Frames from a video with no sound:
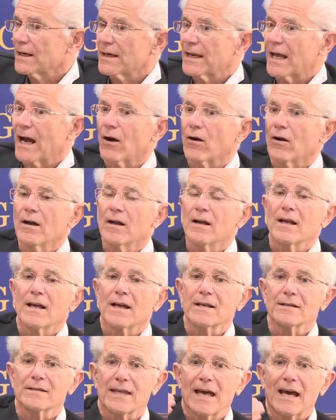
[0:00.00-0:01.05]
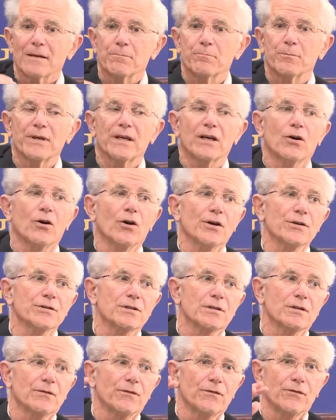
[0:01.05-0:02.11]
Now, is that because
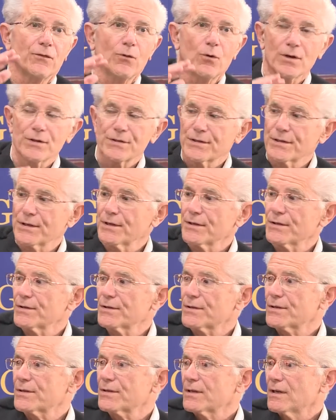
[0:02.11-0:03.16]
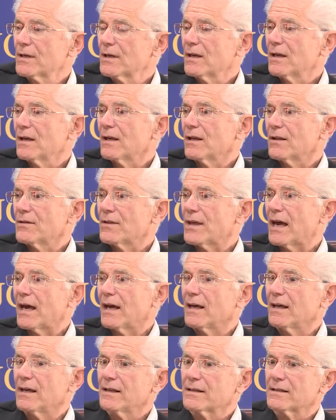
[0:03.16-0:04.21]
the forces
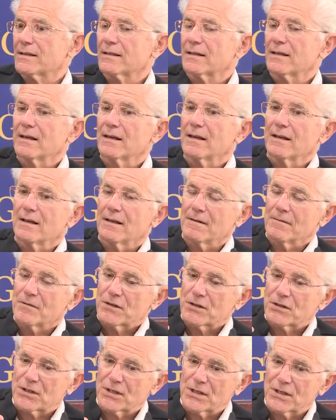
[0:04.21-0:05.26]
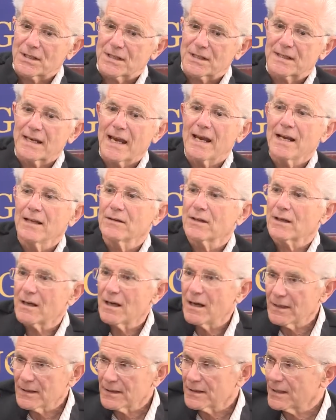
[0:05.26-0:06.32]
that sustain the
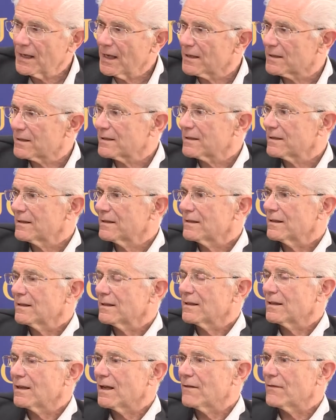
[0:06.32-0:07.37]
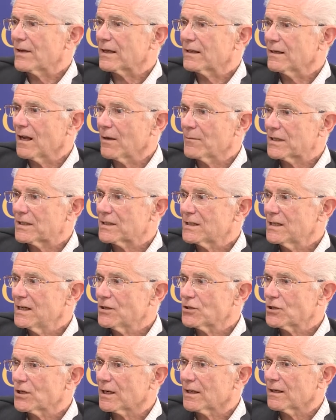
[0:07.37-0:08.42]
content of economics
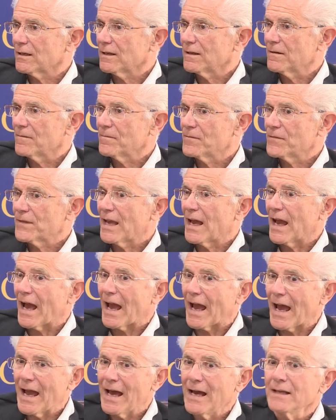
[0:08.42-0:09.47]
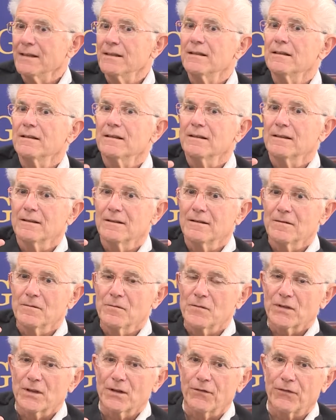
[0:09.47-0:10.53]
teaching and
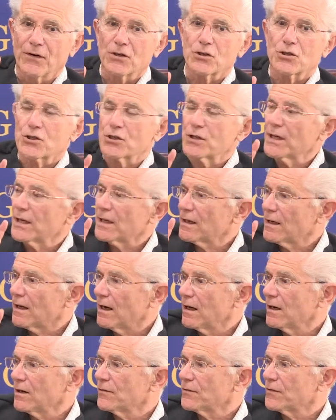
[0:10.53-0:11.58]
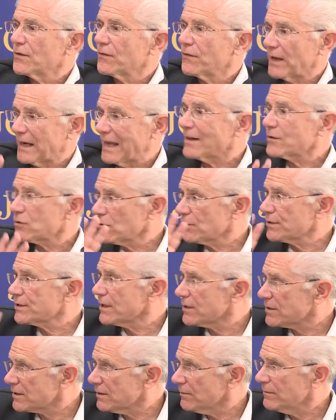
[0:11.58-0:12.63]
the functioning of the financial
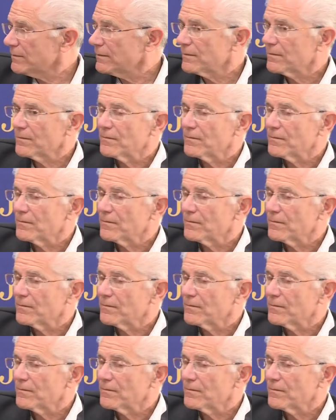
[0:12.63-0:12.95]
system